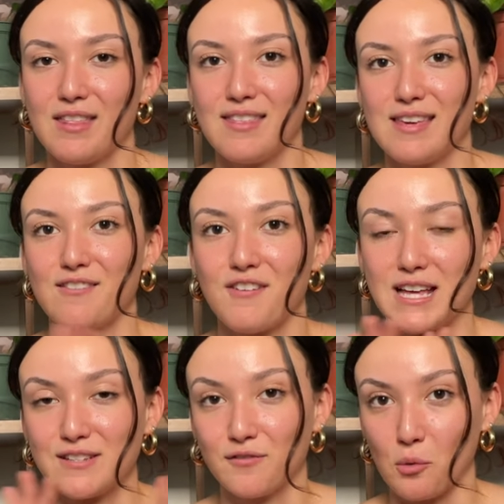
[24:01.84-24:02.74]
the
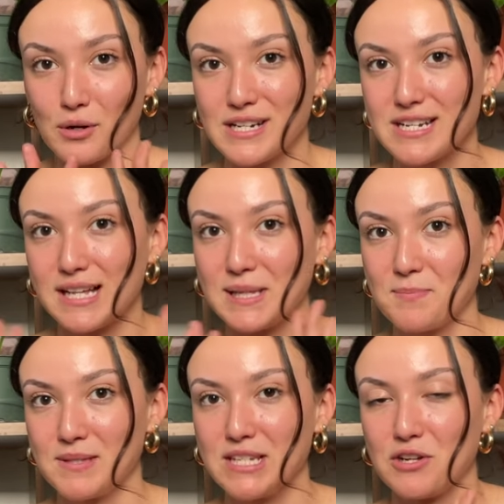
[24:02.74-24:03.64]
fast forwarded
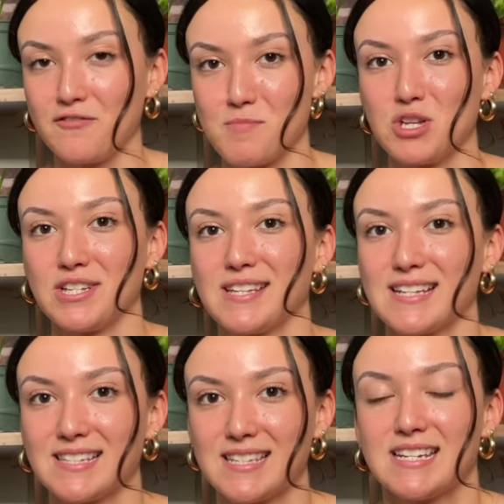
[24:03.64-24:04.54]
clips, you know, of me just like
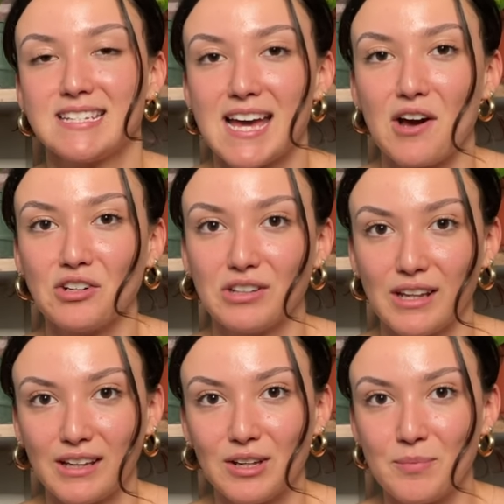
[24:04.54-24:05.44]
sitting down and
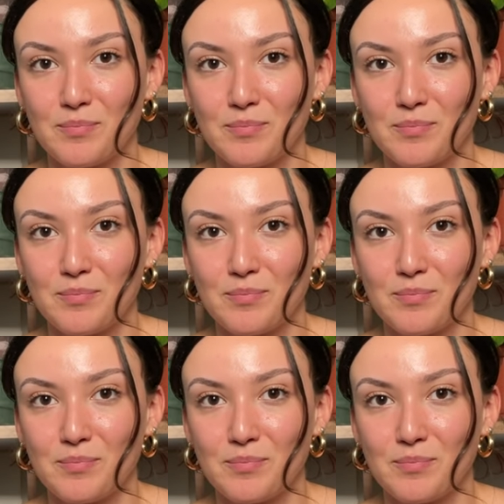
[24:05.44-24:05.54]
like